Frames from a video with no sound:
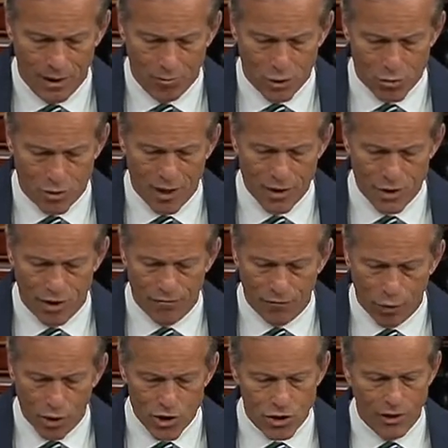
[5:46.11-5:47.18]
Mister President,
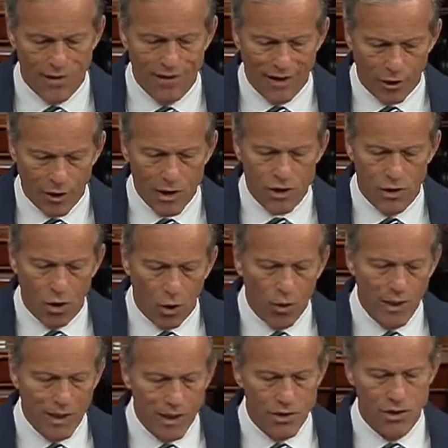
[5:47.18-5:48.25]
unfortunately, there is no
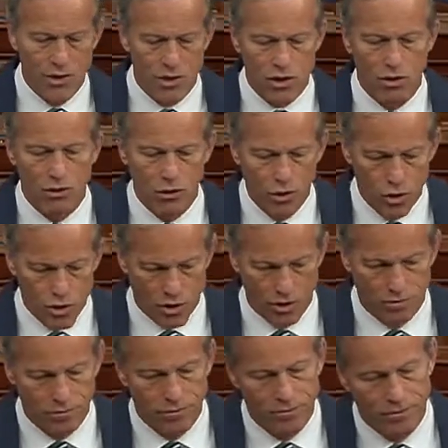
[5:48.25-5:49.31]
easy
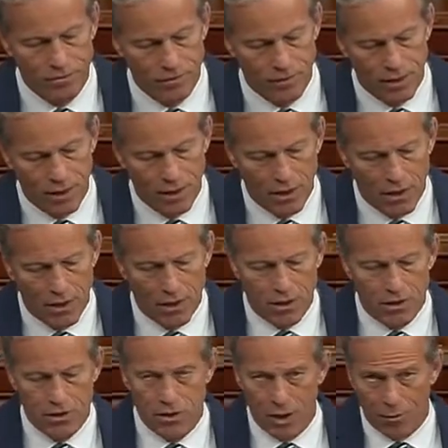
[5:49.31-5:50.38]
solution
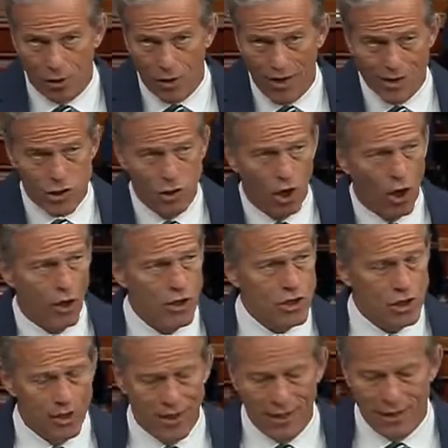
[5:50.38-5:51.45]
to Democrats'
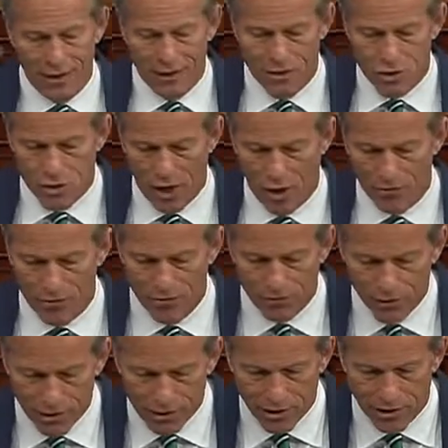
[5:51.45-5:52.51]
largely
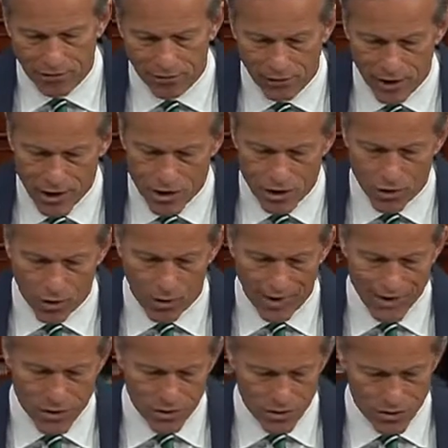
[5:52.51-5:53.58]
self-inflicted inflation
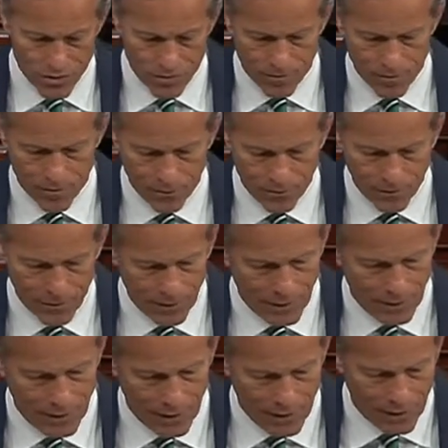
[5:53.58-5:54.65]
crisis.
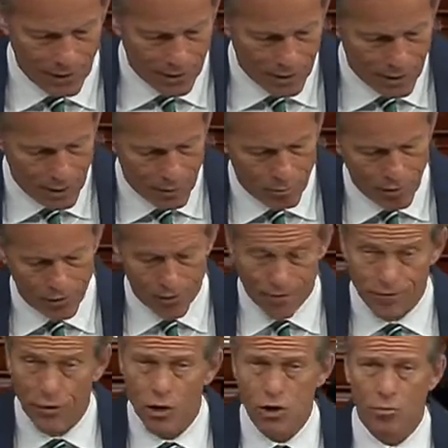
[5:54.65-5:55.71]
But the
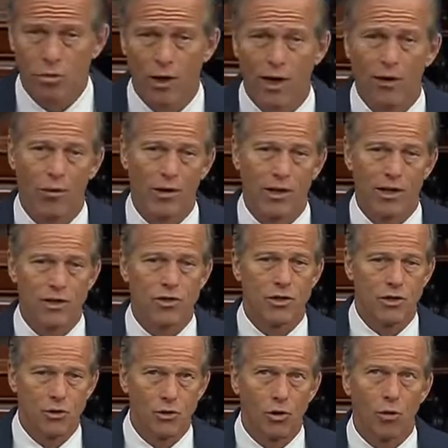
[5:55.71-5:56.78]
first priority is to
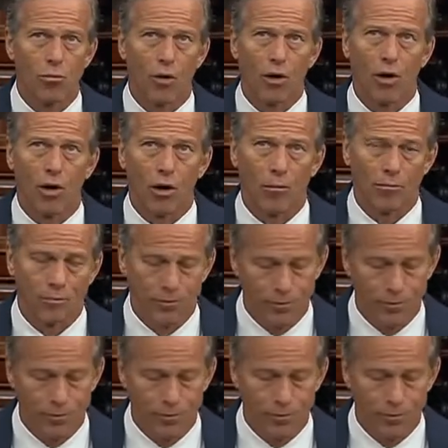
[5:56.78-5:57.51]
do no more harm.